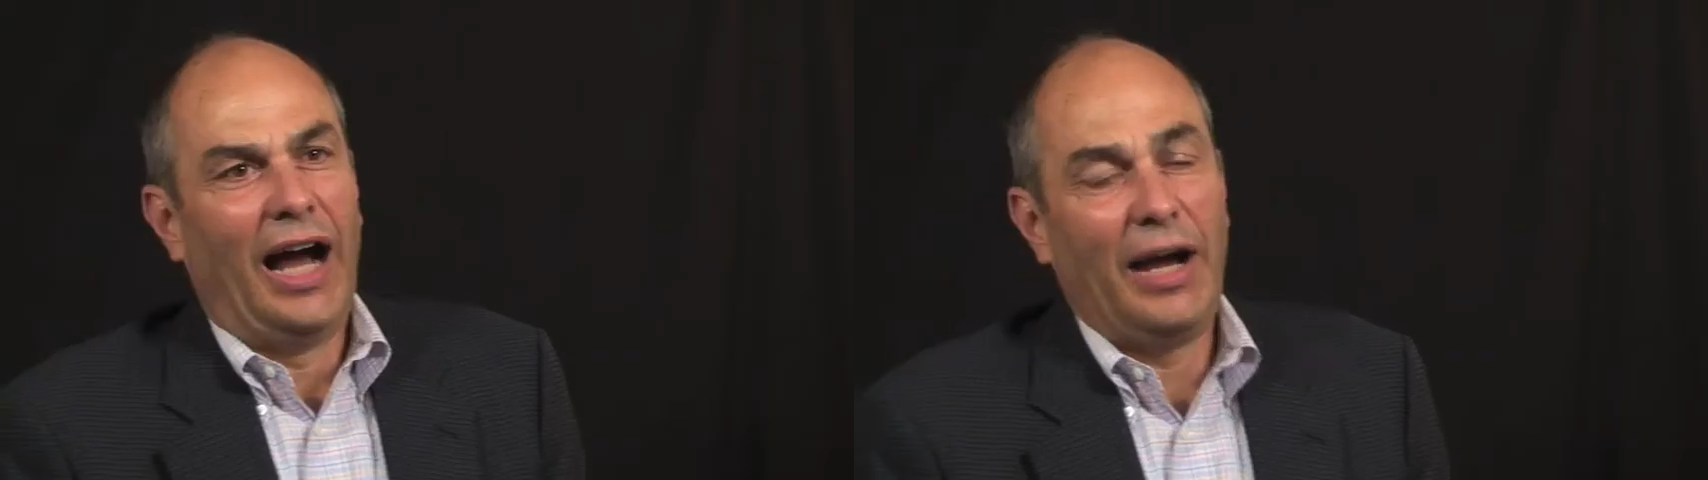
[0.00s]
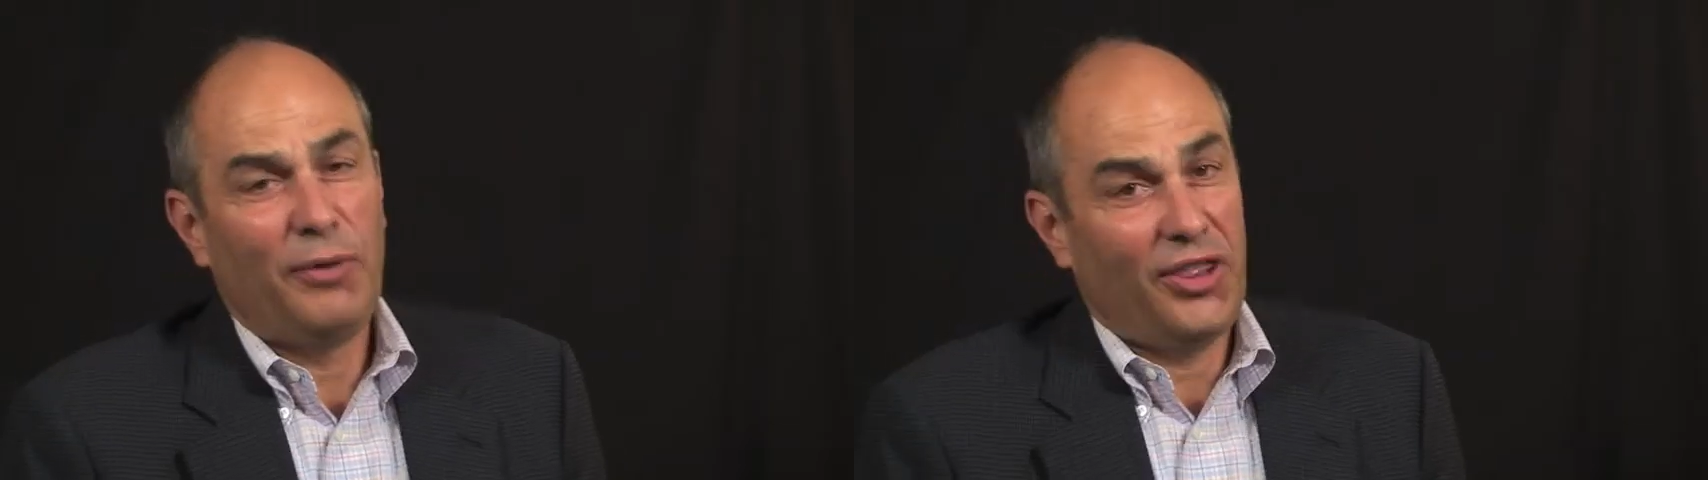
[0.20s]

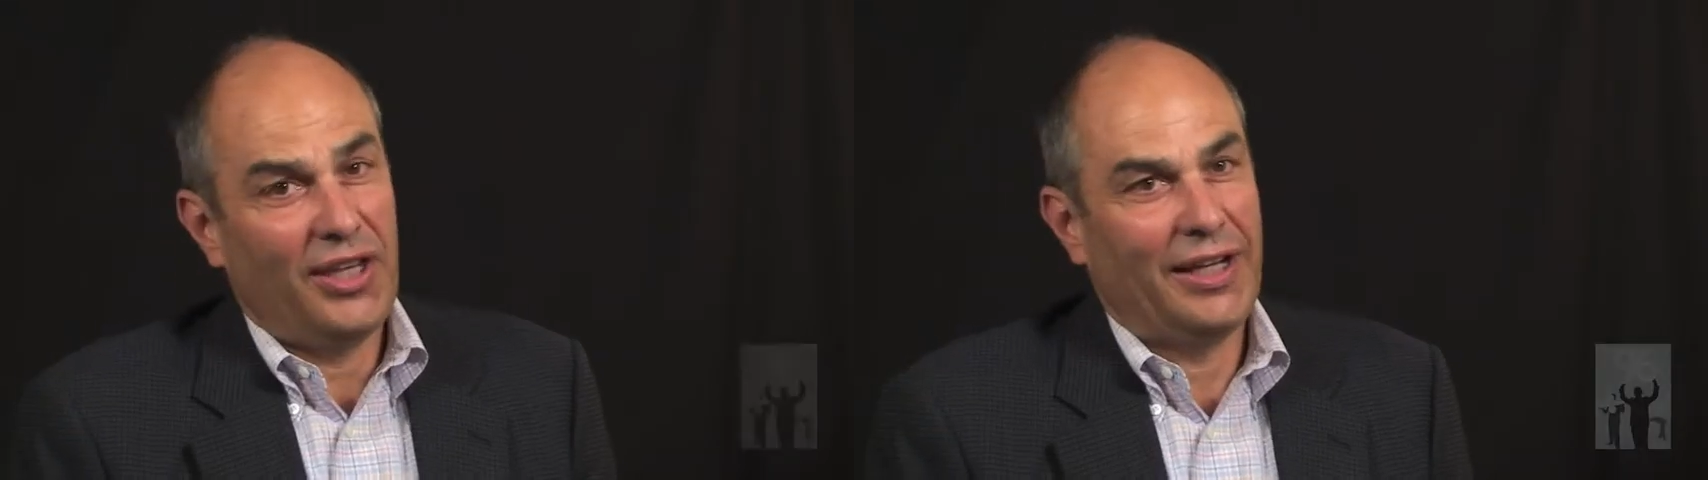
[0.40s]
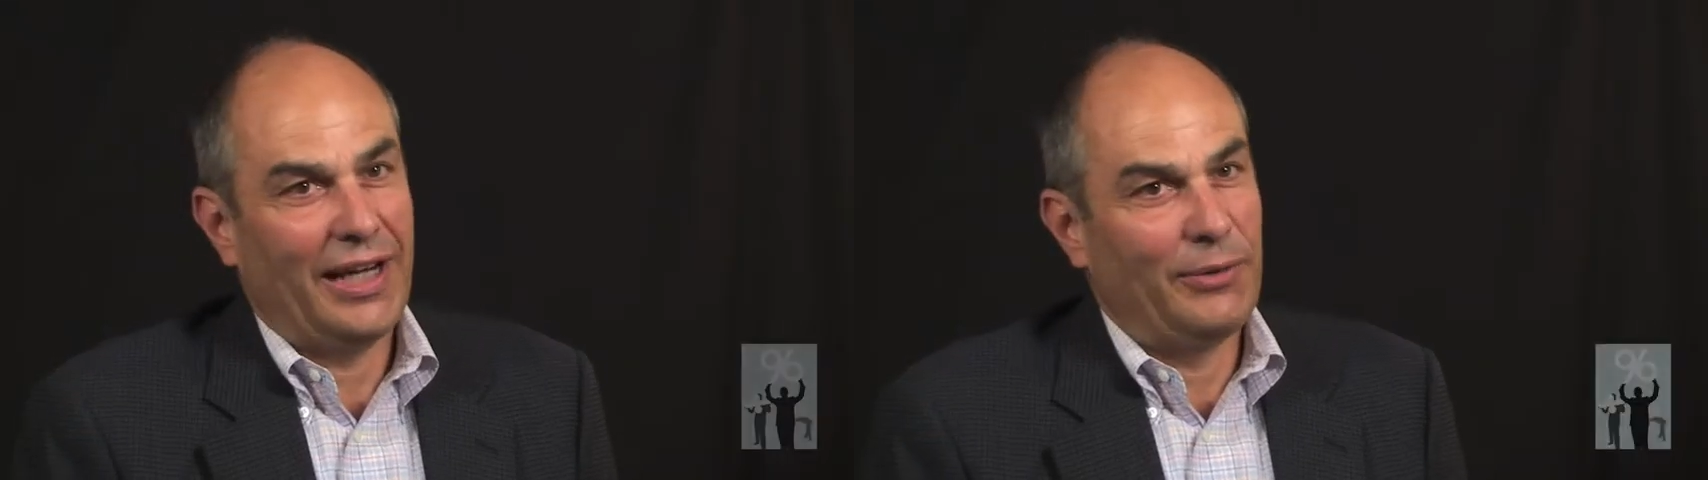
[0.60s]
I would
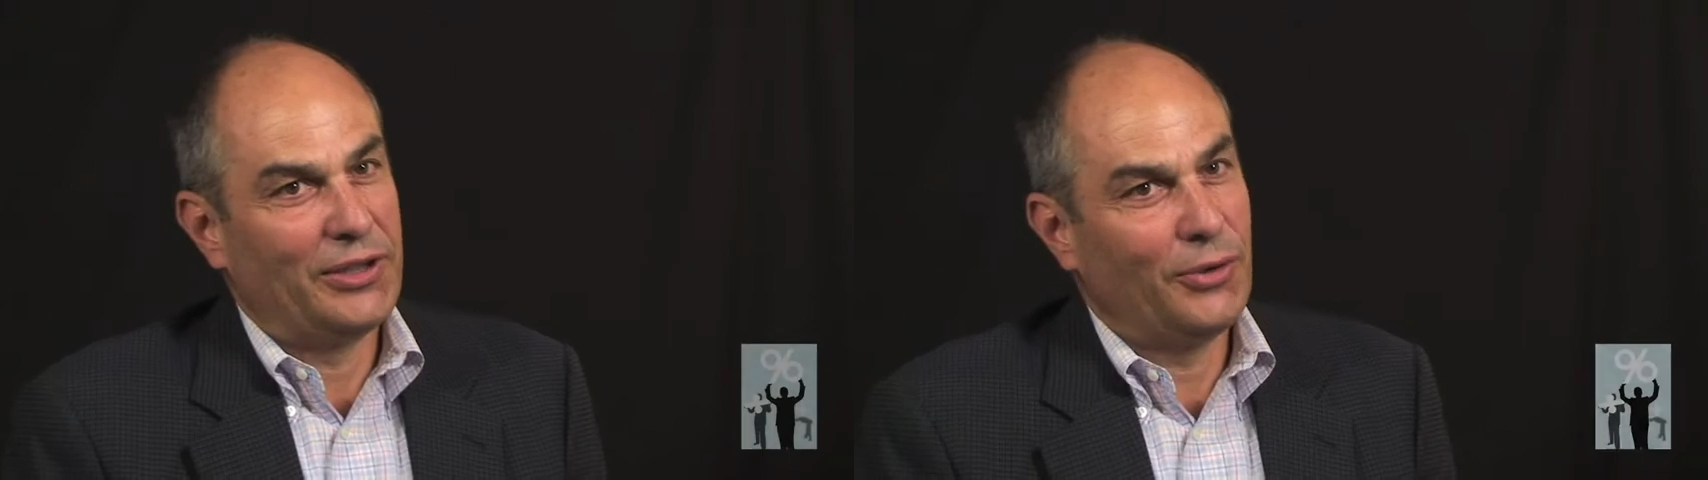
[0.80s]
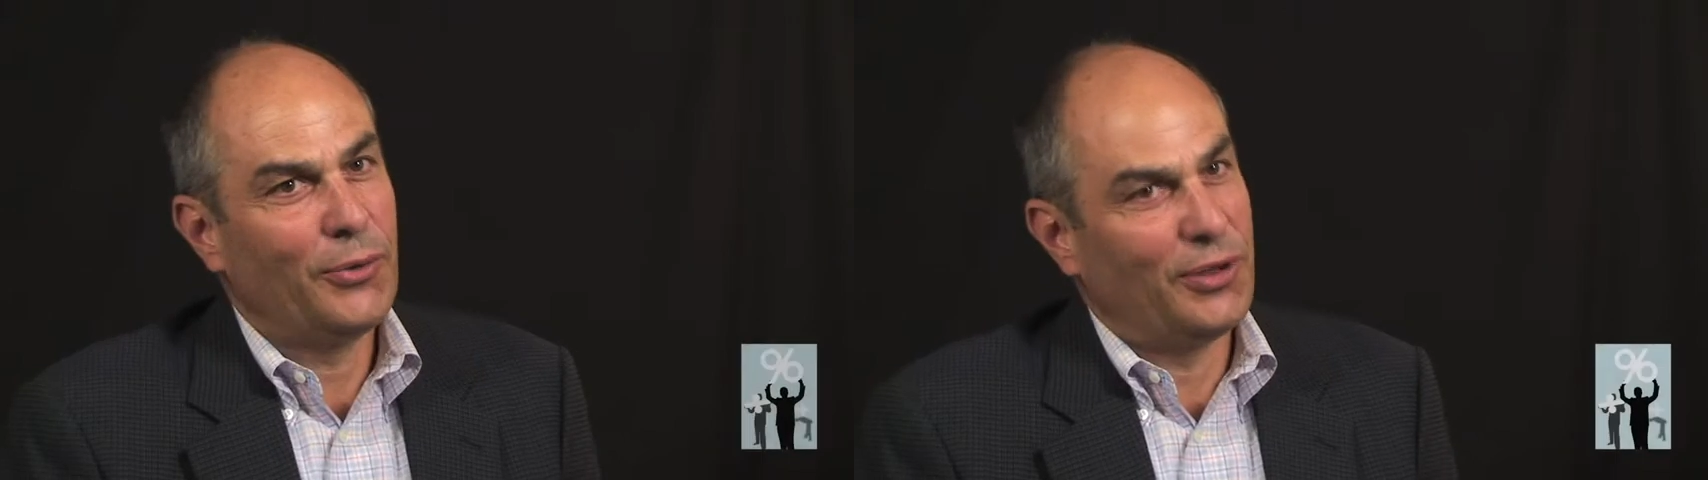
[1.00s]
think I
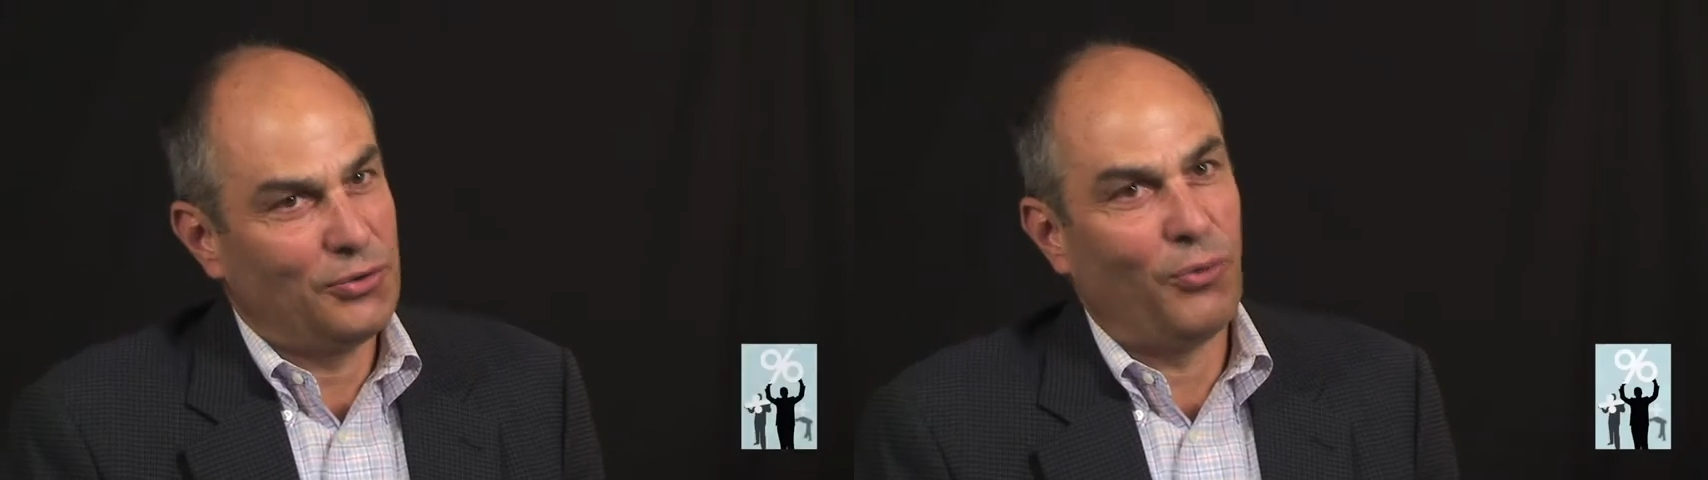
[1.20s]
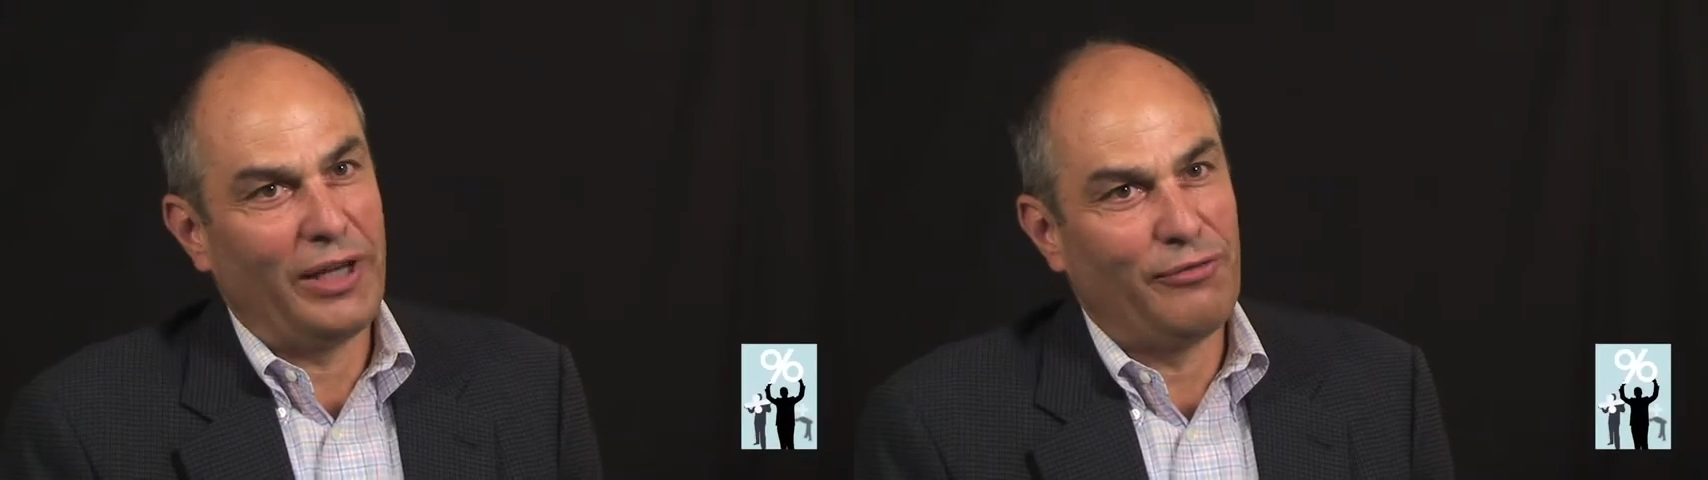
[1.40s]
would go to a
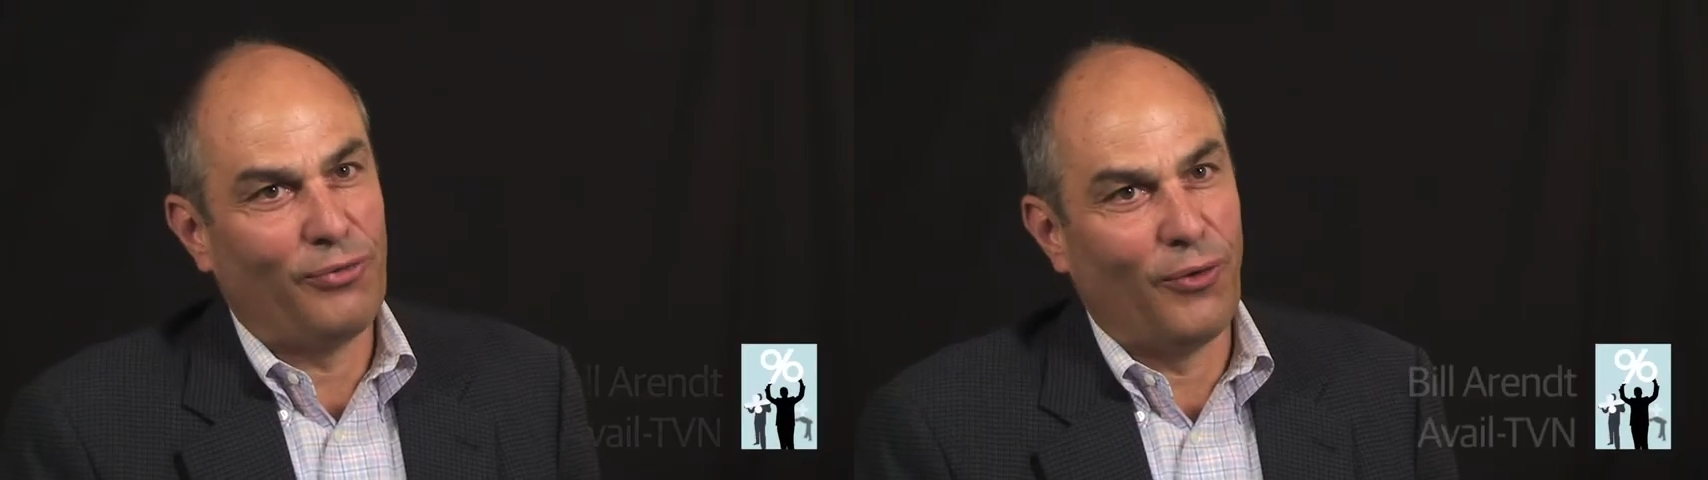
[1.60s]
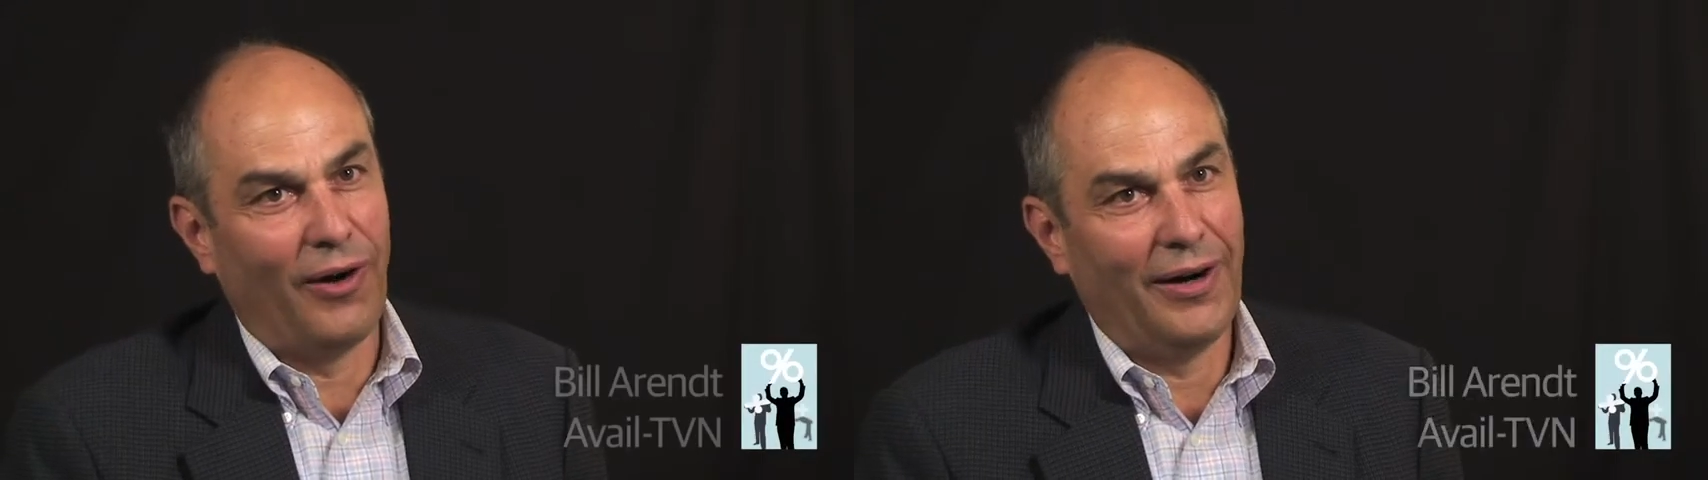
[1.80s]

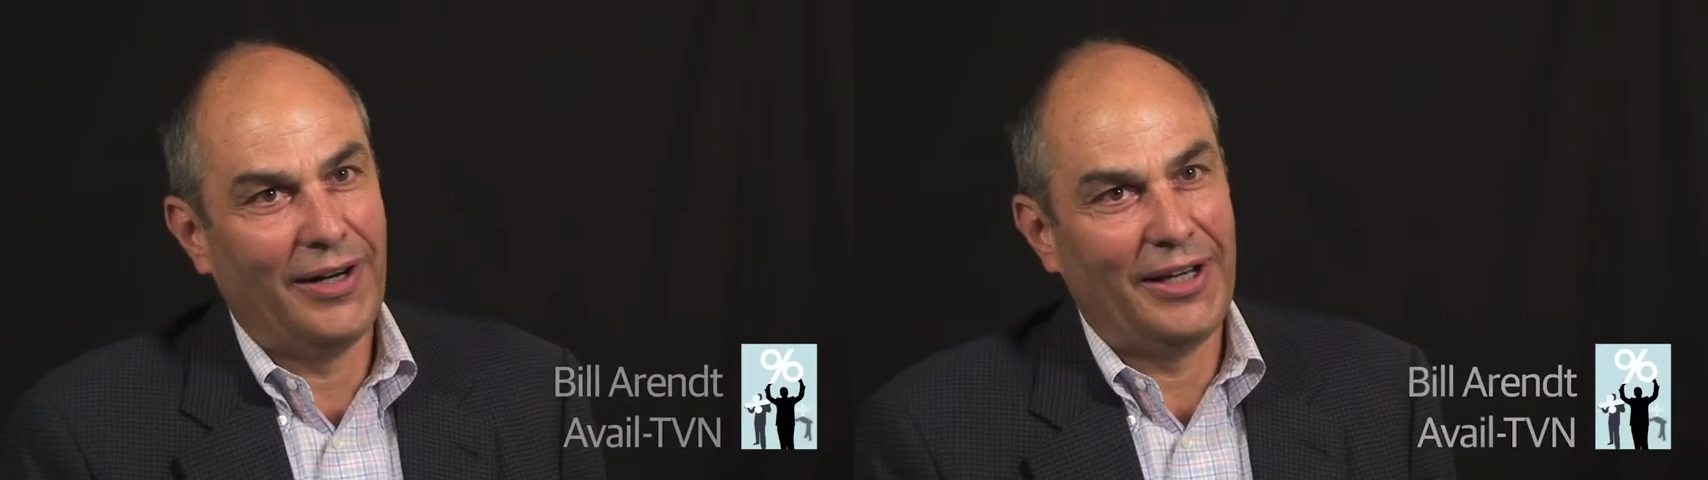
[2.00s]
24.